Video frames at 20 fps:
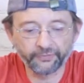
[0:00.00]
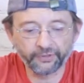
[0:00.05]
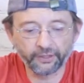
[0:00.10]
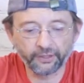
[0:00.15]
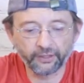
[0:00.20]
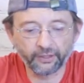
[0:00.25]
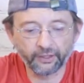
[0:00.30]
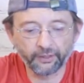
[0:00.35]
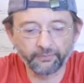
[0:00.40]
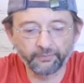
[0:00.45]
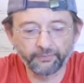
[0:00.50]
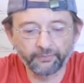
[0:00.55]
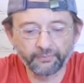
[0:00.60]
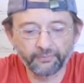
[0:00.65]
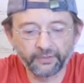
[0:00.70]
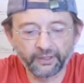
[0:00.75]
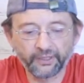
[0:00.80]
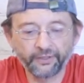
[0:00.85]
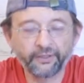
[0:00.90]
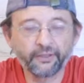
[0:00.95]

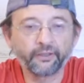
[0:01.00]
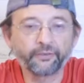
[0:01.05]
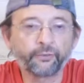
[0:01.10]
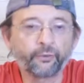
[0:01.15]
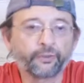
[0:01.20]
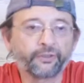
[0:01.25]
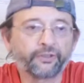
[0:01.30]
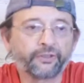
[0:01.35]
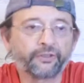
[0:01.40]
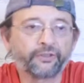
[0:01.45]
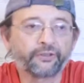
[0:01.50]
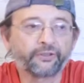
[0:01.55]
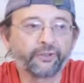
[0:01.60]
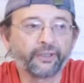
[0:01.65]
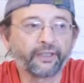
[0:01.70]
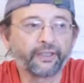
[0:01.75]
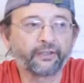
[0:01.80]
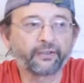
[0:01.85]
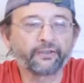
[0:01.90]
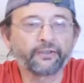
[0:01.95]
And then of course the
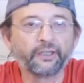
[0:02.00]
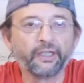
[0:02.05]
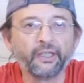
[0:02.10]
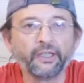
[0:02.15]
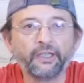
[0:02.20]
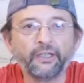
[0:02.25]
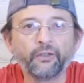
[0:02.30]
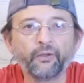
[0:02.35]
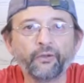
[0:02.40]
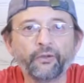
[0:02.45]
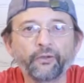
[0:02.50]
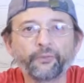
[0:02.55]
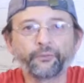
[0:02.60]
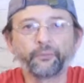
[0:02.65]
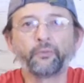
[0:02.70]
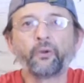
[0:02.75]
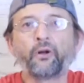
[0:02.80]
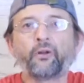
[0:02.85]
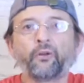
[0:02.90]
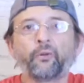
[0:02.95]
stringers, you know, they're
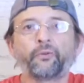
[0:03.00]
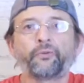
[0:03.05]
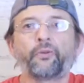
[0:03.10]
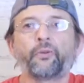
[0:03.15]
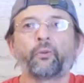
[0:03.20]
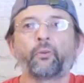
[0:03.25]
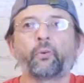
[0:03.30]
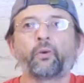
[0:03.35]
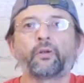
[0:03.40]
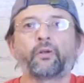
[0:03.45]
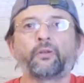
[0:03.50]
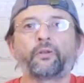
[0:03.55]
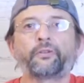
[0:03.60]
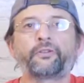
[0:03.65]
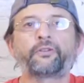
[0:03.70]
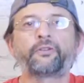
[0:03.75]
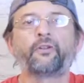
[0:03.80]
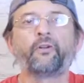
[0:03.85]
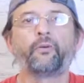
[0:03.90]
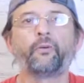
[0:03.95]
from all over the world,
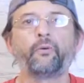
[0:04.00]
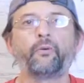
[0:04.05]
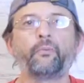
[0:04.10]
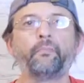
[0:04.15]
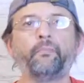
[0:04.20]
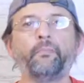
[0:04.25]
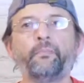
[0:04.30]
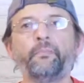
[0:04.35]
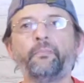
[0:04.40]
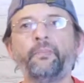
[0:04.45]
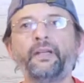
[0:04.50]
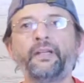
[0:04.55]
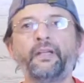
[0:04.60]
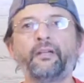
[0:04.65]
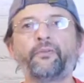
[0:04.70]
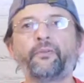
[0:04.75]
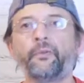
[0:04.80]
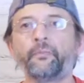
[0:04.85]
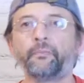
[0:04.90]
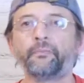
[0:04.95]
so many
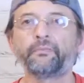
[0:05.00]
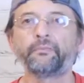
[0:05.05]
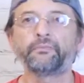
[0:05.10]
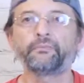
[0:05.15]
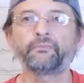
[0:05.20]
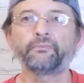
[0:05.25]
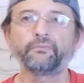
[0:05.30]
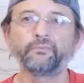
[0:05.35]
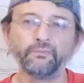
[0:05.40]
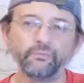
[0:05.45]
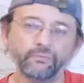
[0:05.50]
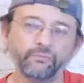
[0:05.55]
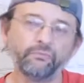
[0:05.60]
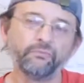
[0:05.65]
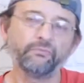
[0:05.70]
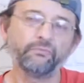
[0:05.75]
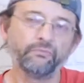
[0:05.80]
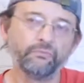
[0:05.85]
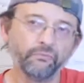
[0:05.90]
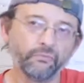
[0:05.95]
of them
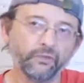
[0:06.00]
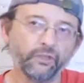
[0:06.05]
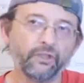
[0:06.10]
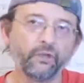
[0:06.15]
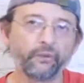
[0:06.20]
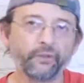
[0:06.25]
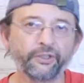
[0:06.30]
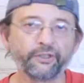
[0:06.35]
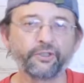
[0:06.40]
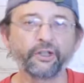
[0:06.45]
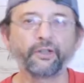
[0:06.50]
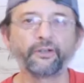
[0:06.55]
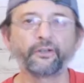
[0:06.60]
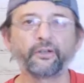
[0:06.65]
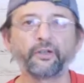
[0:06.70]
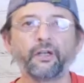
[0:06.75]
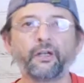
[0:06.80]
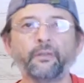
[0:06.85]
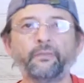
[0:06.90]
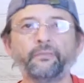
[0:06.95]
know each other.